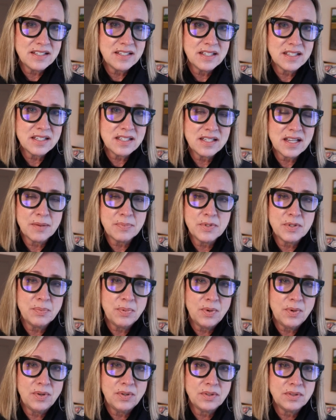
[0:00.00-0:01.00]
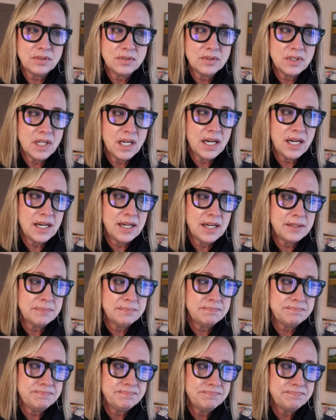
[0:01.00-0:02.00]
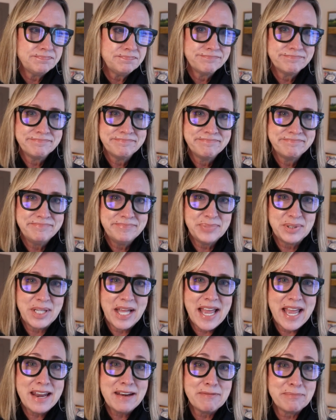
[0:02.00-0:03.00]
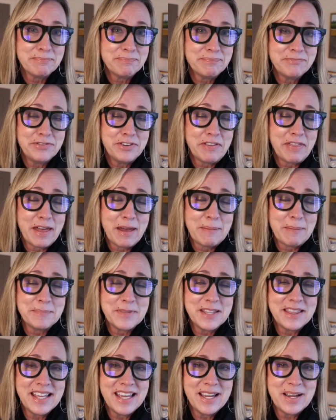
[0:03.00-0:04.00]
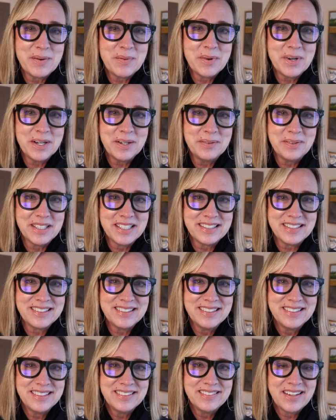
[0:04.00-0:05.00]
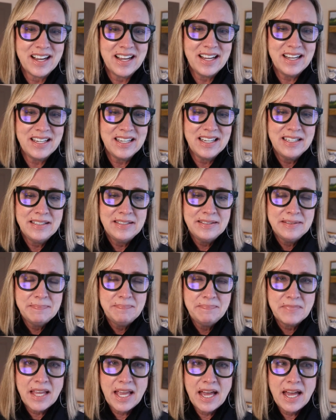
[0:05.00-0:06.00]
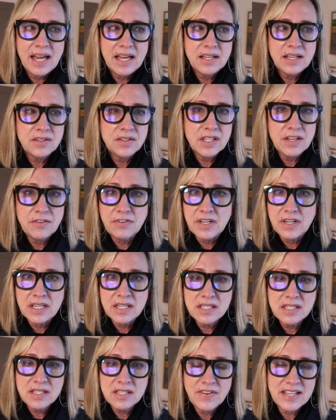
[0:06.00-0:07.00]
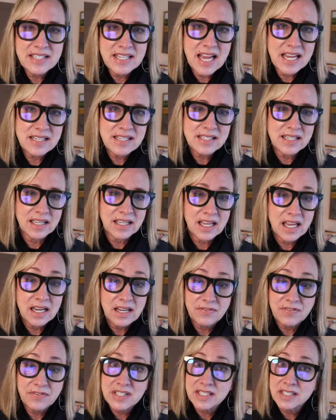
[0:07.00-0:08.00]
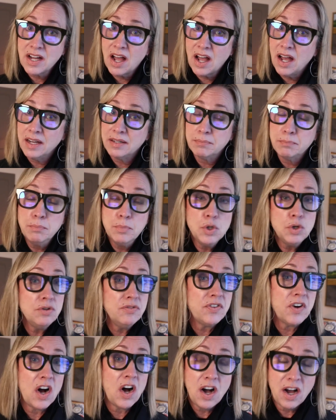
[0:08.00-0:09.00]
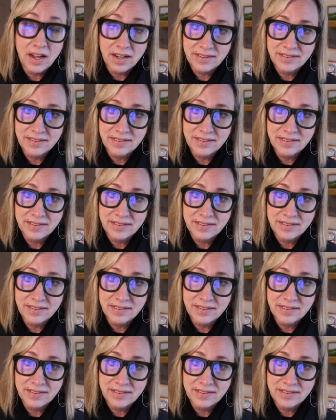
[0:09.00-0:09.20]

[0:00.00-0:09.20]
acceptable plan for them that they can work with, right? And if it is, fantastic. And if it's not, move on,